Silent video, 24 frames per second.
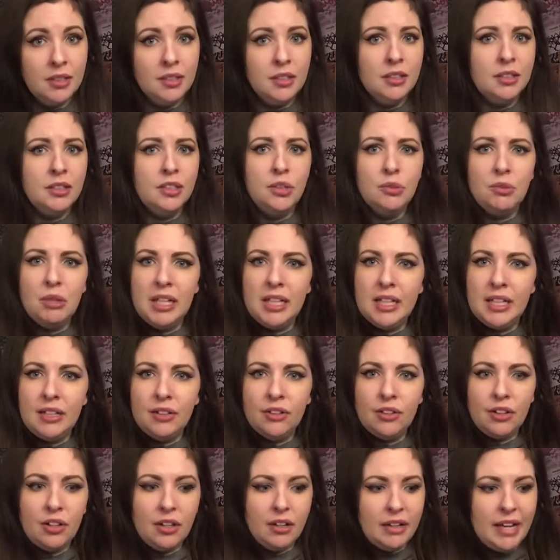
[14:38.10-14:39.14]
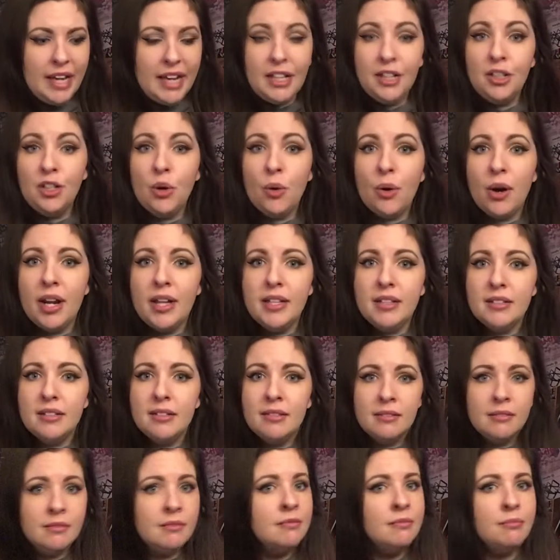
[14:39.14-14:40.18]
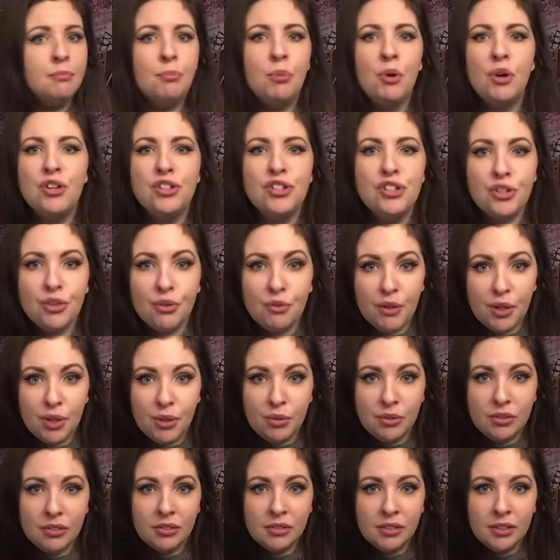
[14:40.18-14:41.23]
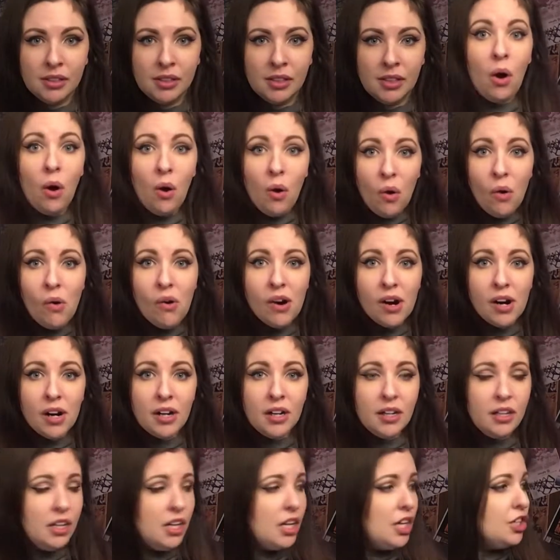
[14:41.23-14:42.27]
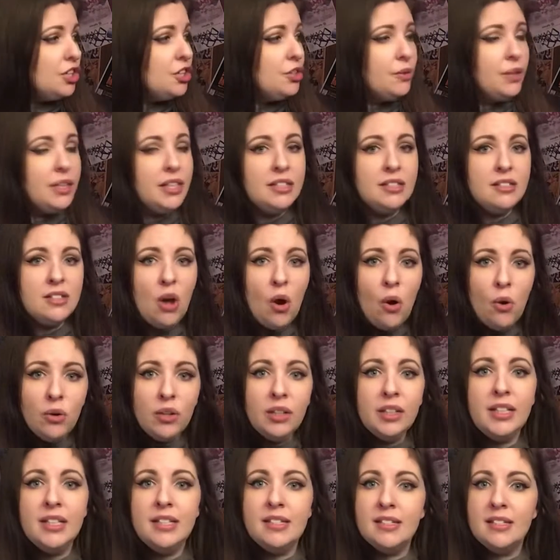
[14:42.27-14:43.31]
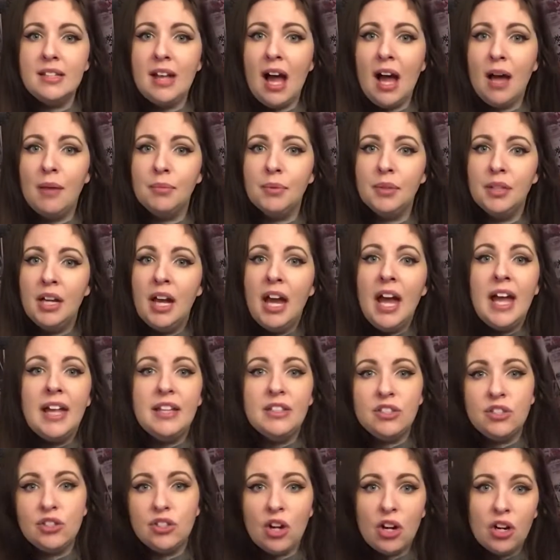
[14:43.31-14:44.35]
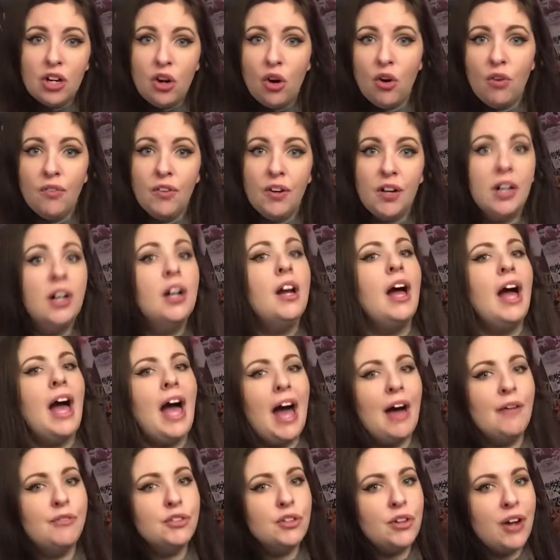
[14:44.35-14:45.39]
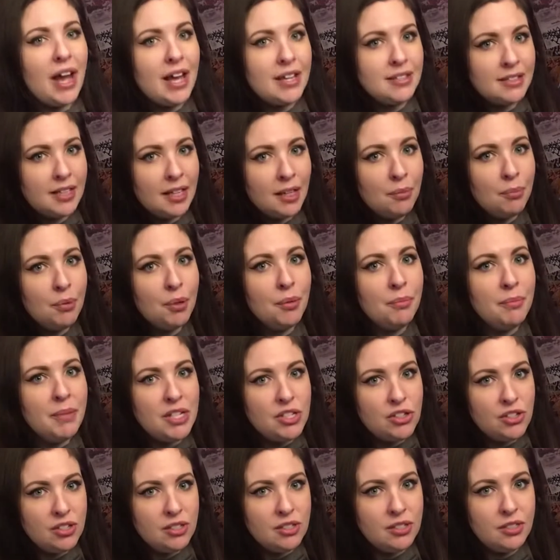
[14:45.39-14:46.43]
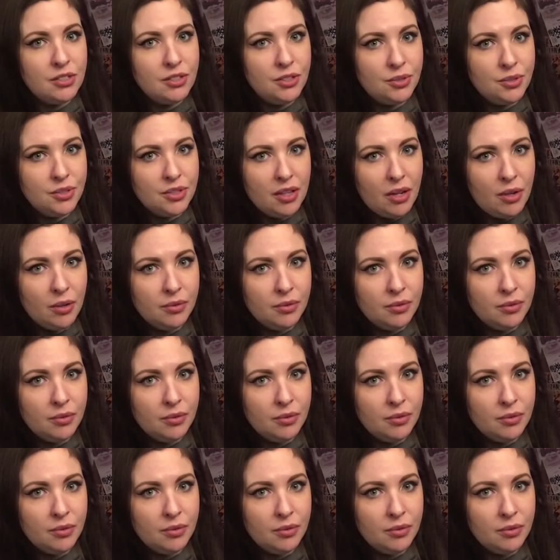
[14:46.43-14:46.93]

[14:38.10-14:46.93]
you can either ignore it, push through, or you can totally stop and start over after asking permission to do so.